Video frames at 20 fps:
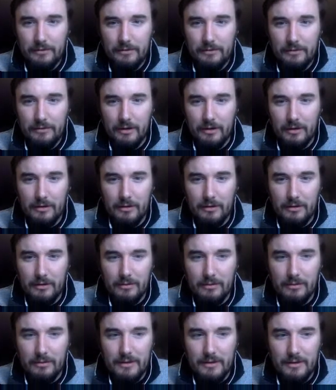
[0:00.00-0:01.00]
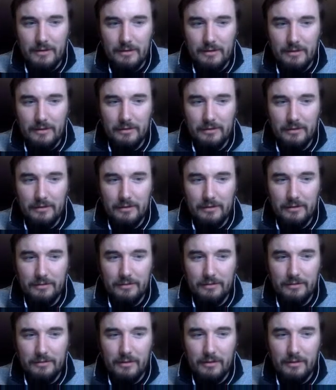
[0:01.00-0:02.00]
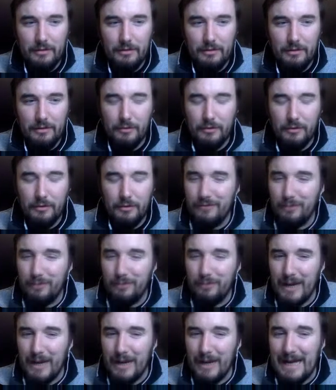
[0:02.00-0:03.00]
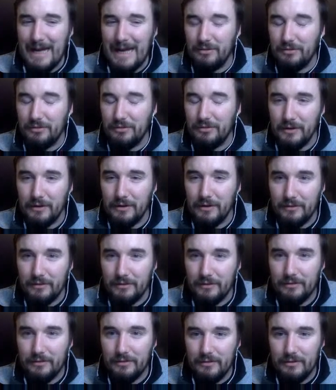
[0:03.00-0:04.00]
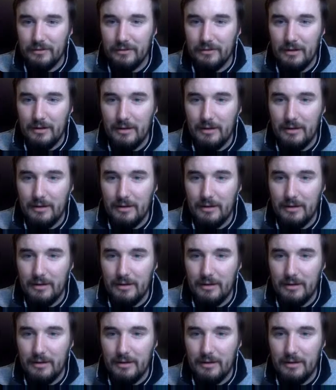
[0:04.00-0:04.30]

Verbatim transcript: So this is 34 atmospheres